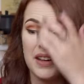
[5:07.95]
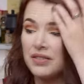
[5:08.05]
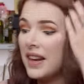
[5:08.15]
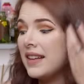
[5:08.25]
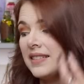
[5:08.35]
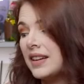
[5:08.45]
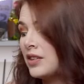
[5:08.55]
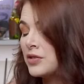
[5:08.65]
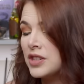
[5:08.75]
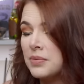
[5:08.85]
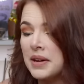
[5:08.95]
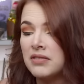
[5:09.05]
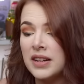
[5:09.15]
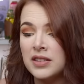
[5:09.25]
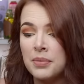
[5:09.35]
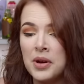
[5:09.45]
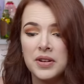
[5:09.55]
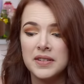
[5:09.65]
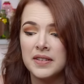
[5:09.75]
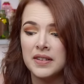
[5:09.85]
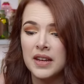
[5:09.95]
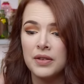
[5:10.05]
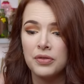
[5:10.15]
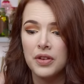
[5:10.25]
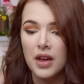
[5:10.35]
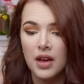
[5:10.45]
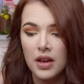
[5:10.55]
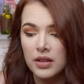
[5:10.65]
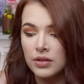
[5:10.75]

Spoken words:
Let's get on to the rest of the box to see if